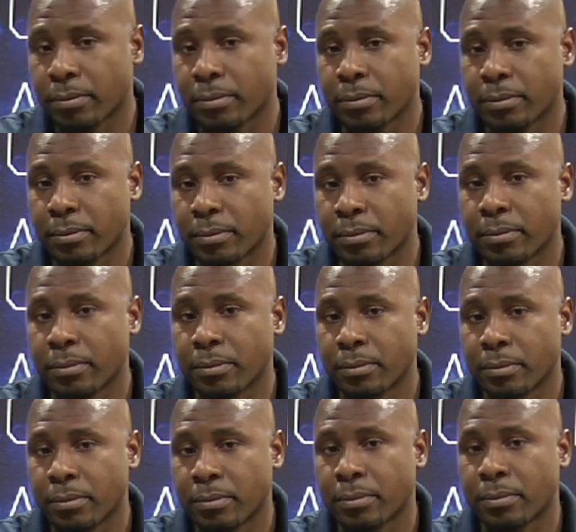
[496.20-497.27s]

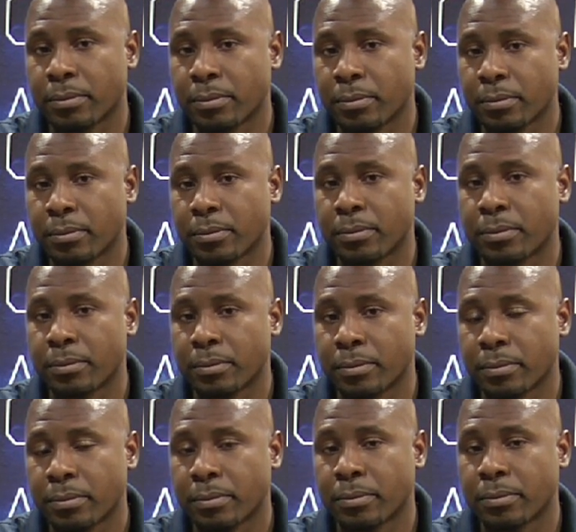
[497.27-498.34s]

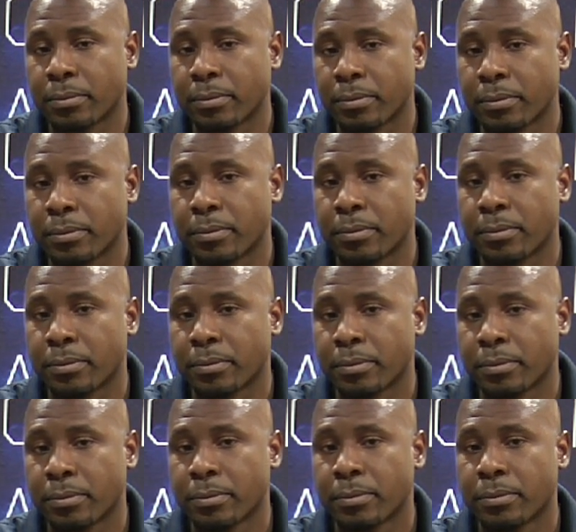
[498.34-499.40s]

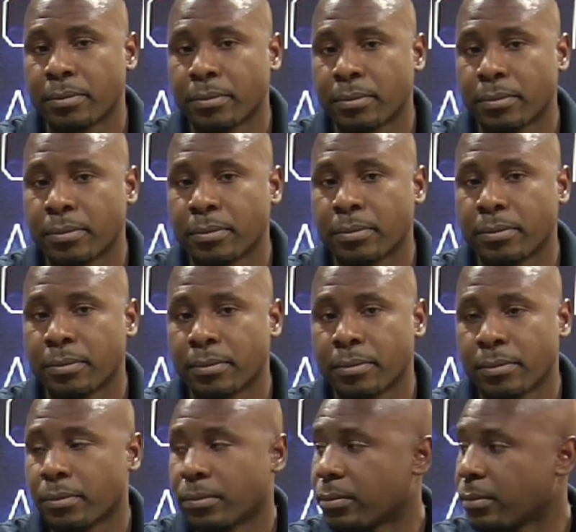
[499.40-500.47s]

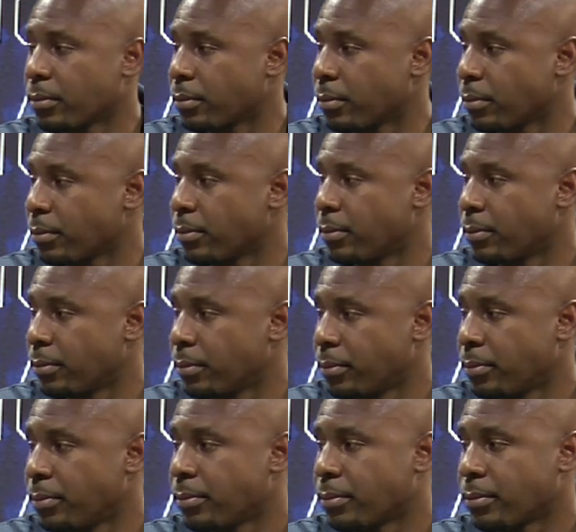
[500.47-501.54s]
The person shown says nothing.